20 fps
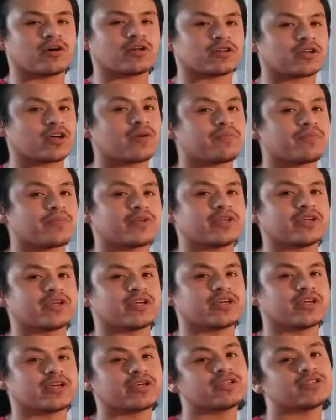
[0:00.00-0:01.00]
company
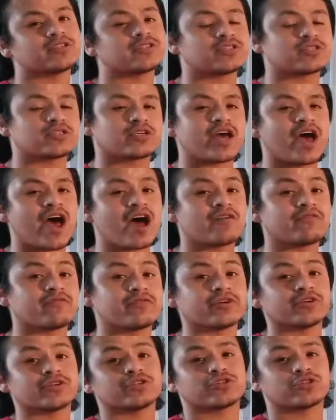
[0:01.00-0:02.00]
is
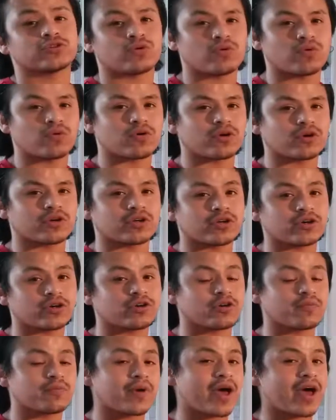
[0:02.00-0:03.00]
average or good
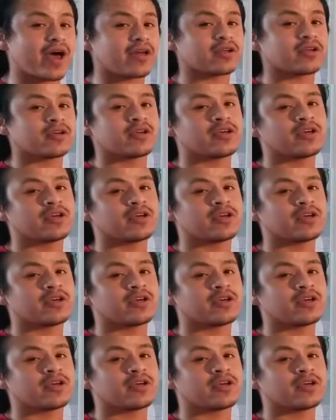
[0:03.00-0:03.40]
or bad.